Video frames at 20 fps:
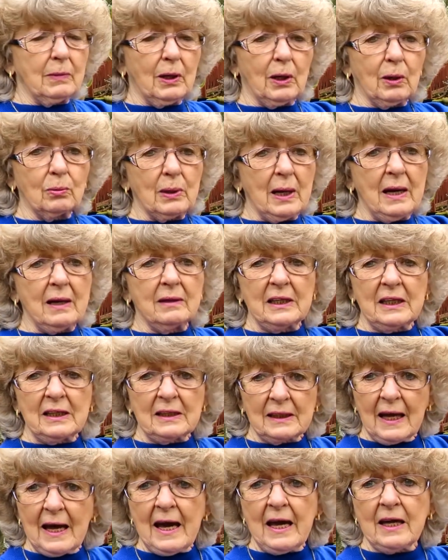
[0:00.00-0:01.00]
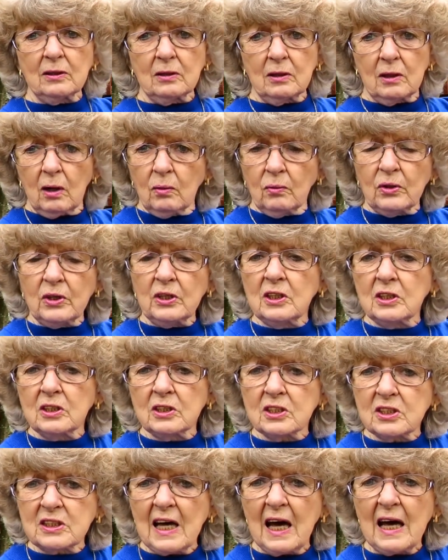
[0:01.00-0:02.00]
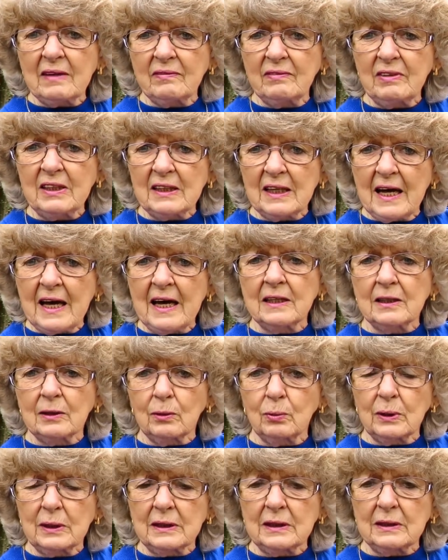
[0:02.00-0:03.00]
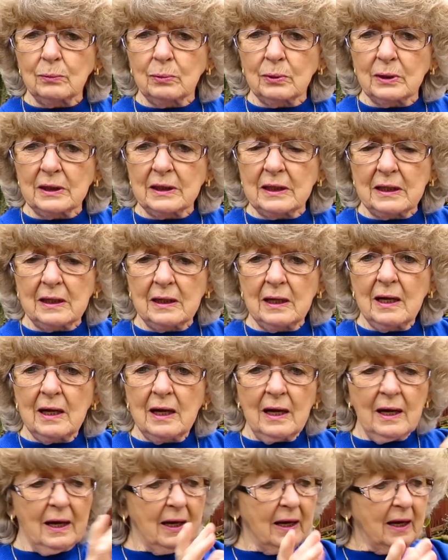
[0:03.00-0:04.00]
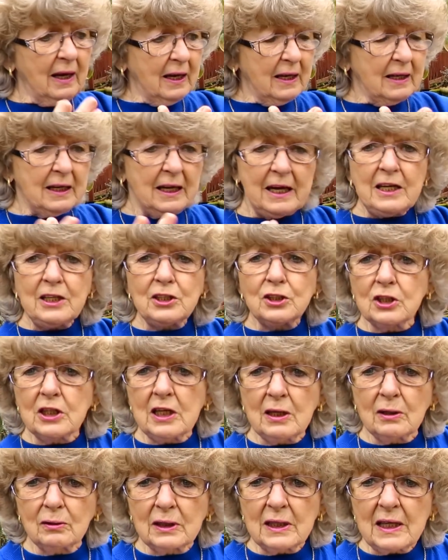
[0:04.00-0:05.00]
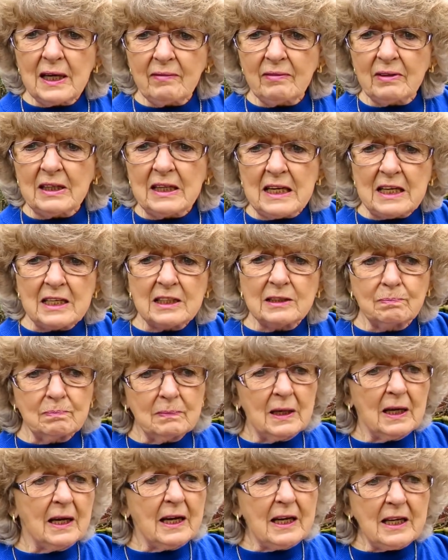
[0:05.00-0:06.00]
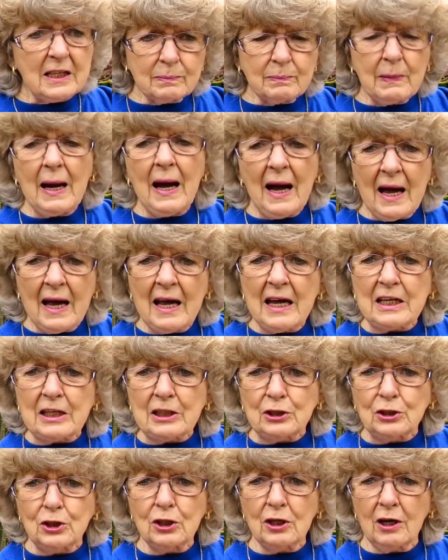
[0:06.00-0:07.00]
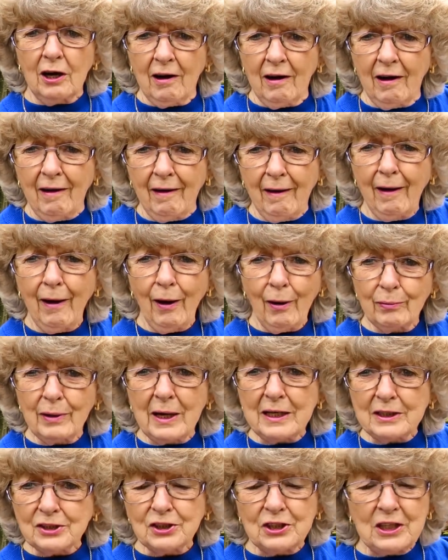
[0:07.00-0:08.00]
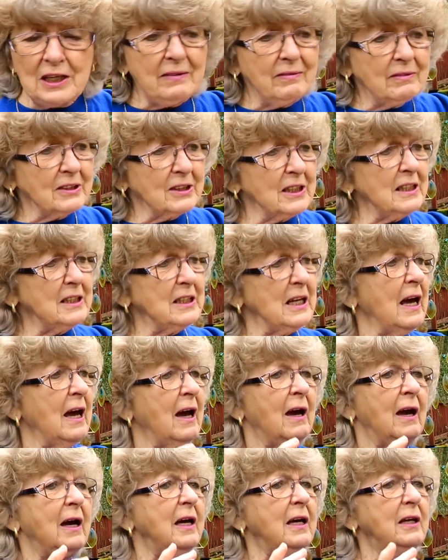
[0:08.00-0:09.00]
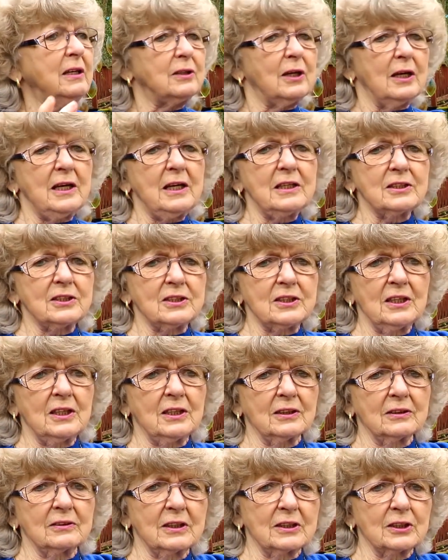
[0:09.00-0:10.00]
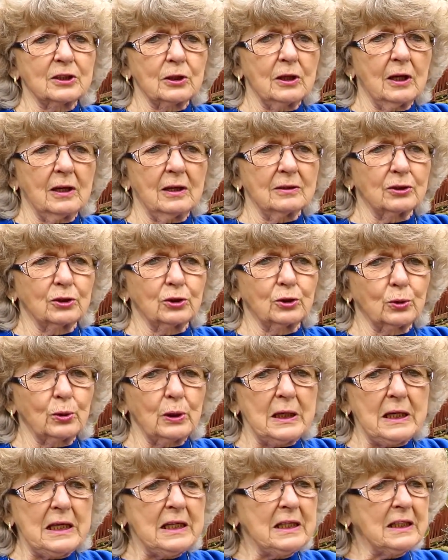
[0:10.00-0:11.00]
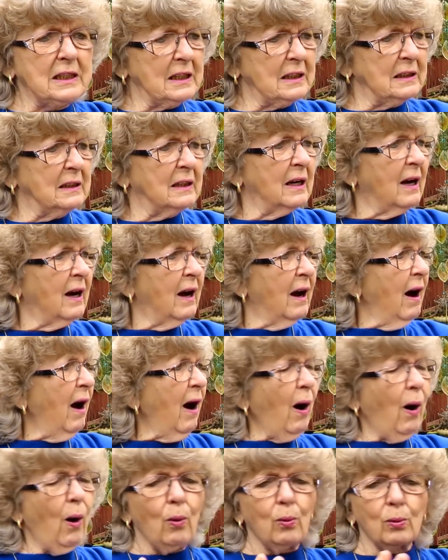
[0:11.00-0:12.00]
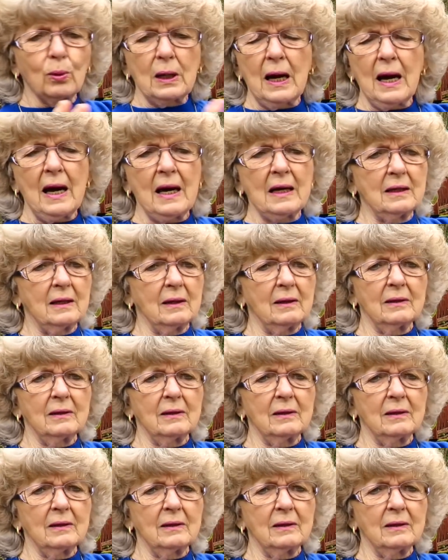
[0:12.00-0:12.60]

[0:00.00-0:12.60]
around Atlanta, on the other side of Atlanta, and he's still living. He's my age. Ray Stevens, he sung a streak and all kind